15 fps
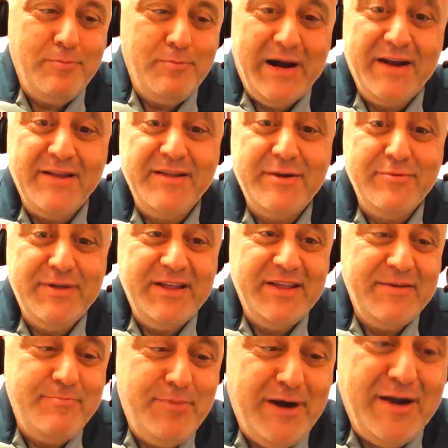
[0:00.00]
partner with the
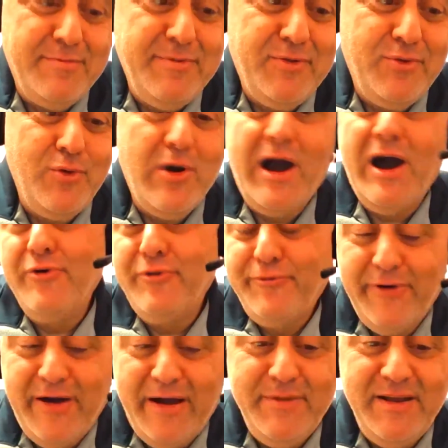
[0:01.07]
department to
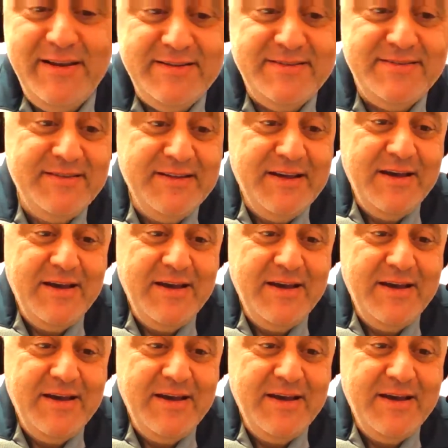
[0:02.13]
house families